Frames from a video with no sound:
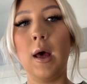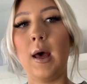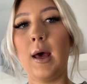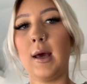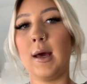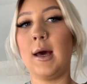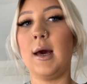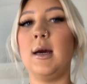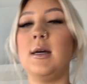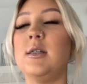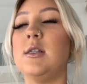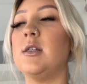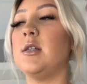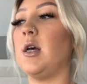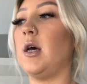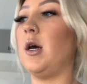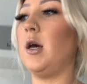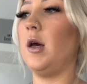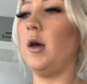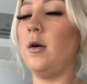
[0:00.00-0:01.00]
Okay,
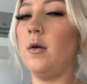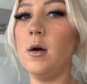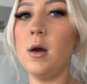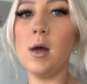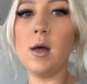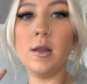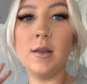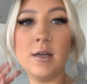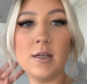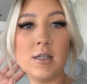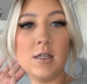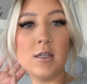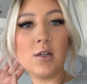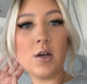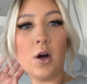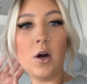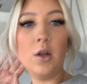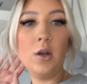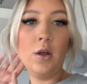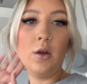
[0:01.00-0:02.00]
so this is
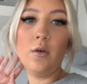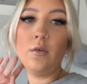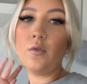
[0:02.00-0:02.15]
kind of